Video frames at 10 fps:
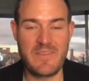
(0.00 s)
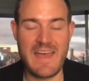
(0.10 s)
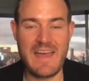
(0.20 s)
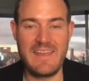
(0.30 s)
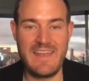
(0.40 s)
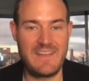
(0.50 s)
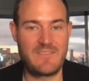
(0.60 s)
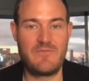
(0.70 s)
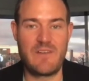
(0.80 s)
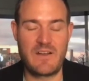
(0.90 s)
that, and
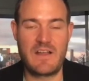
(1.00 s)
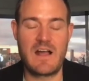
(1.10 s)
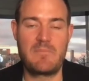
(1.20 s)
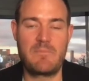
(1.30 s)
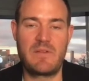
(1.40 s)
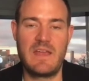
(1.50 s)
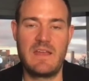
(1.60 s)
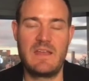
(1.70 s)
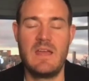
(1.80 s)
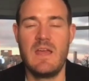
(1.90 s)
it's very
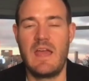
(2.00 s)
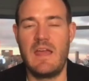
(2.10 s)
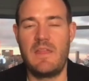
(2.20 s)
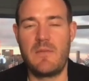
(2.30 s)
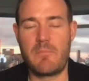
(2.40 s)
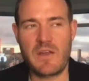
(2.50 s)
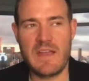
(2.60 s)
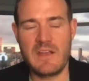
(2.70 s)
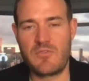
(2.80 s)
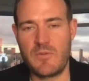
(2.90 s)
complicated. And the Mercan
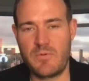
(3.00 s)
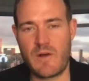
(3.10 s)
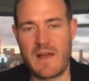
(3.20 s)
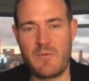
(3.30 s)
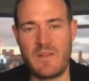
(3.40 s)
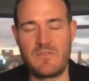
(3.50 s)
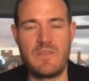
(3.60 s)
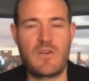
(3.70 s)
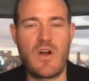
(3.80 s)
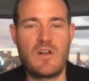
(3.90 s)
group, who I went through,
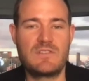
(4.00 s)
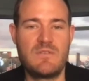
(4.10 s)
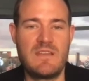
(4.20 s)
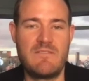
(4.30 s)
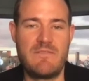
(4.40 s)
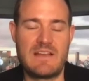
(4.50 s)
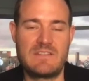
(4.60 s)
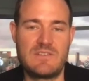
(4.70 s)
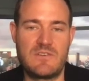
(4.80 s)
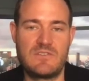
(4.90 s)
they're also the
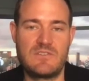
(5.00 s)
investors. So